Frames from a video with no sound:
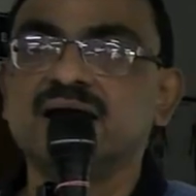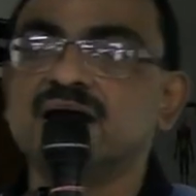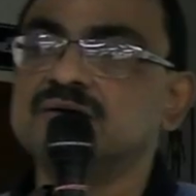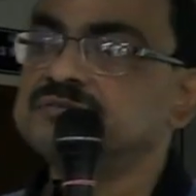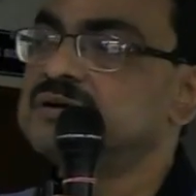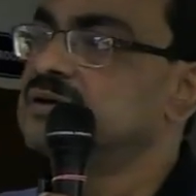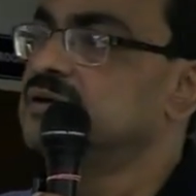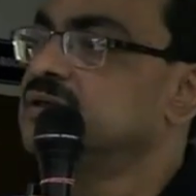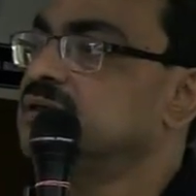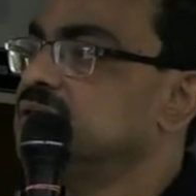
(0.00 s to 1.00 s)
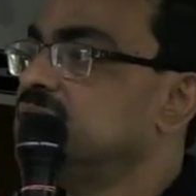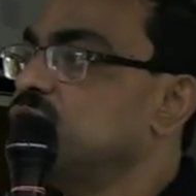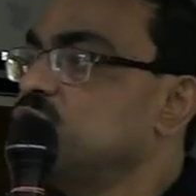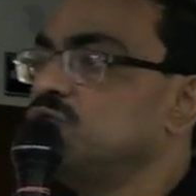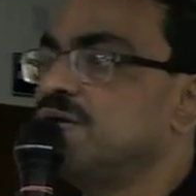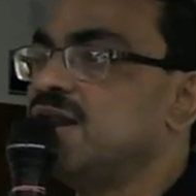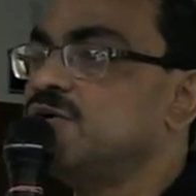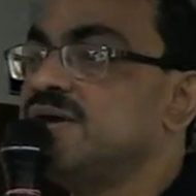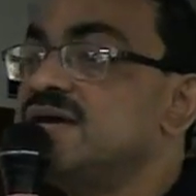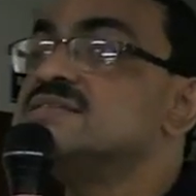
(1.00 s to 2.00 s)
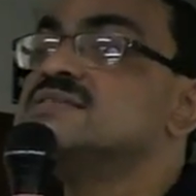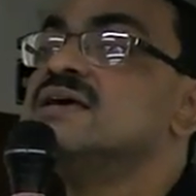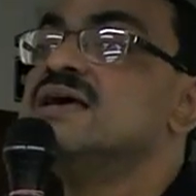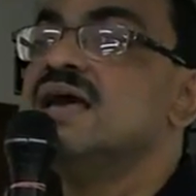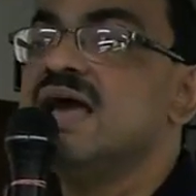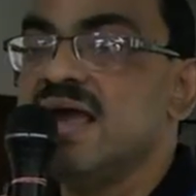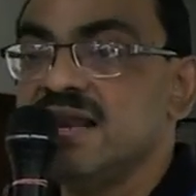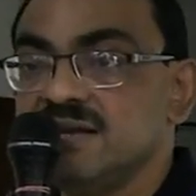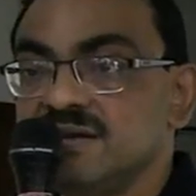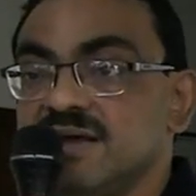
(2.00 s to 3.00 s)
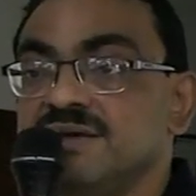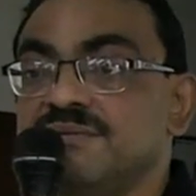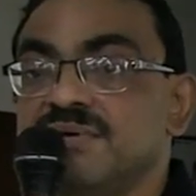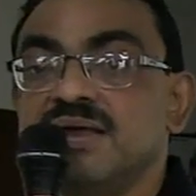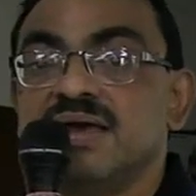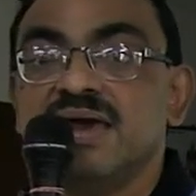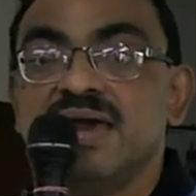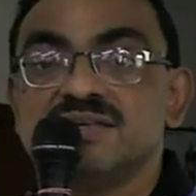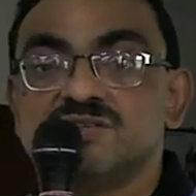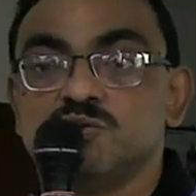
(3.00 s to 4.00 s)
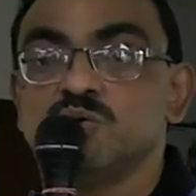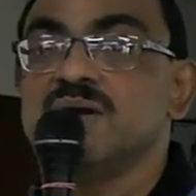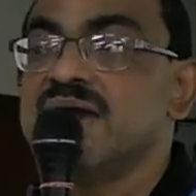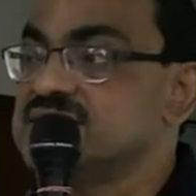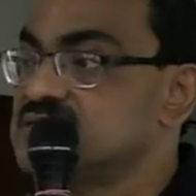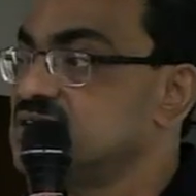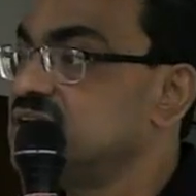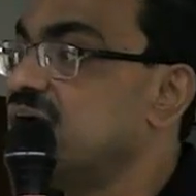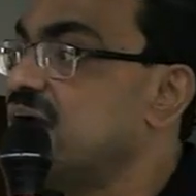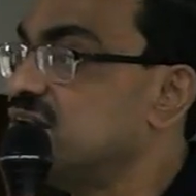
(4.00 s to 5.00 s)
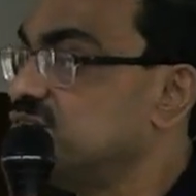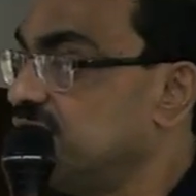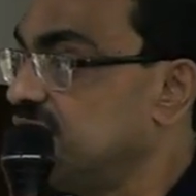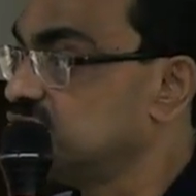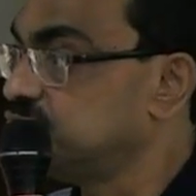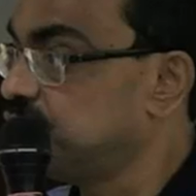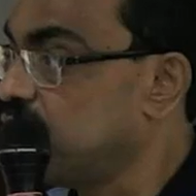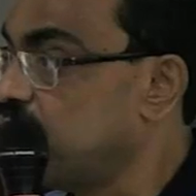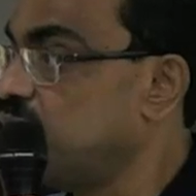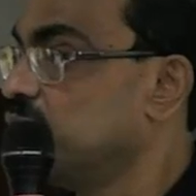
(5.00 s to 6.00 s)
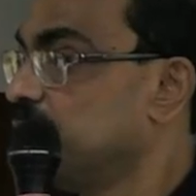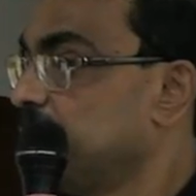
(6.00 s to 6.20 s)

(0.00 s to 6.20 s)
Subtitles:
nerve. The root value is S2, S3 and S4.